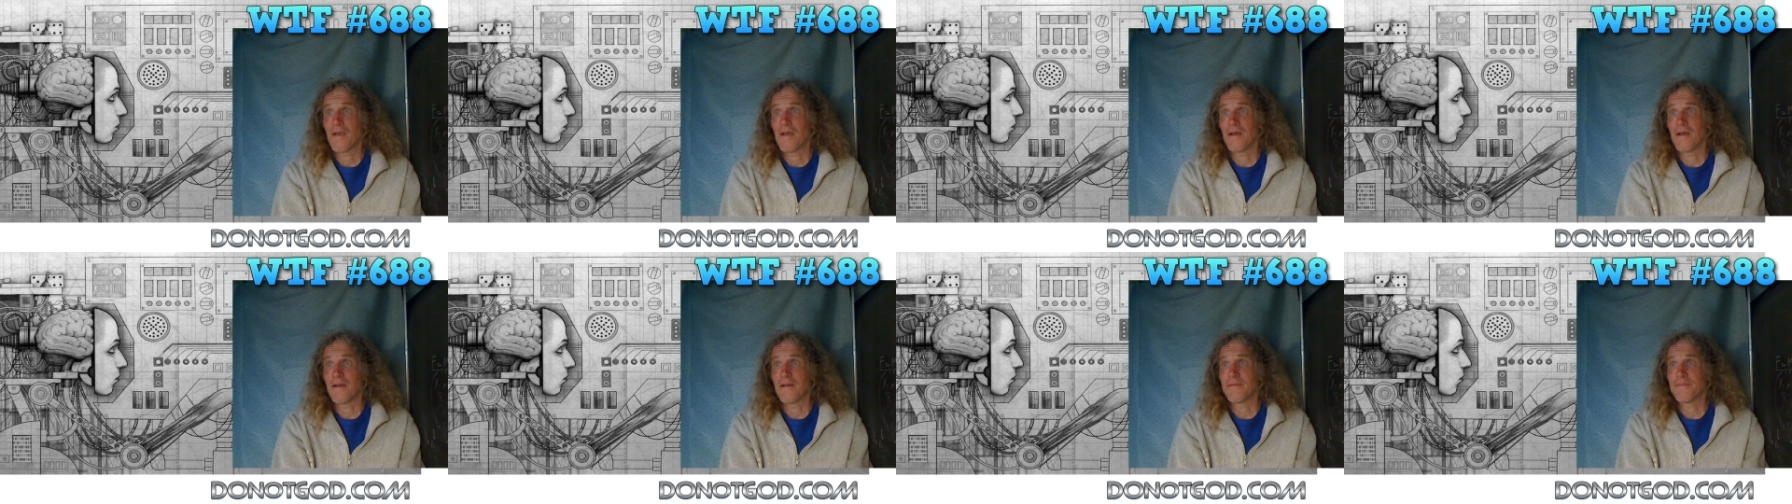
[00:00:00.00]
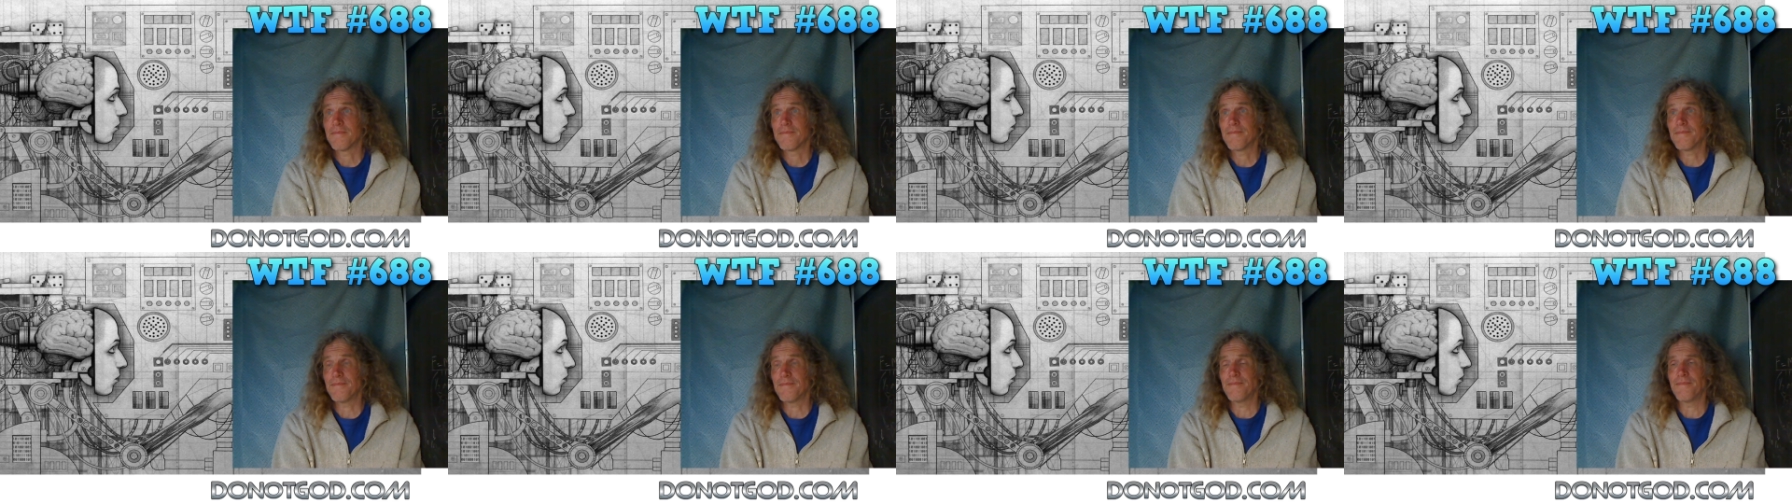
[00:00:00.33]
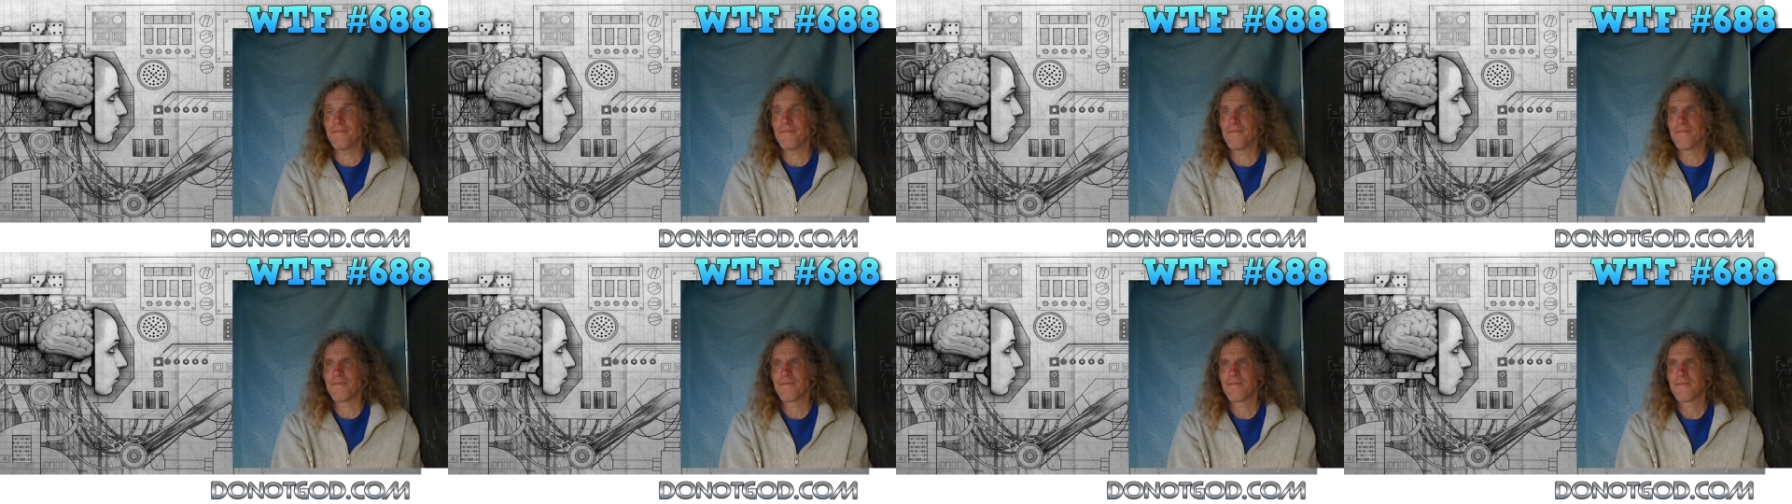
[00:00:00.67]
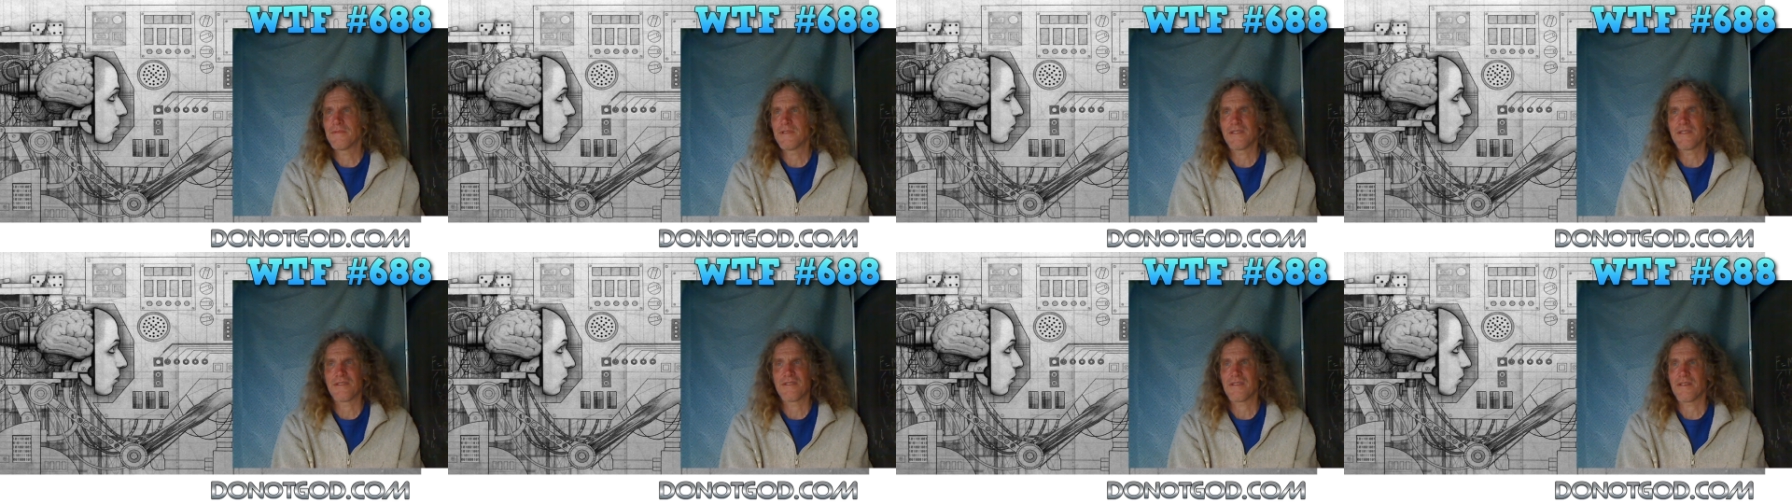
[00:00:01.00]

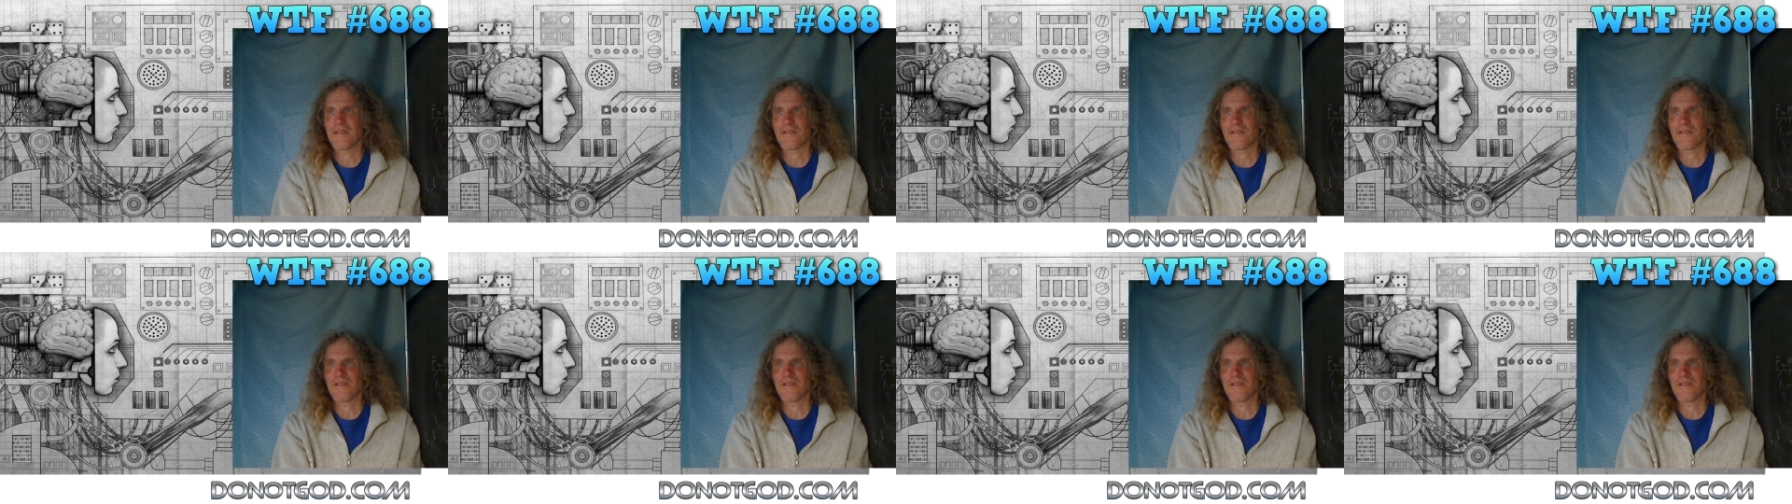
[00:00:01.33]
Um,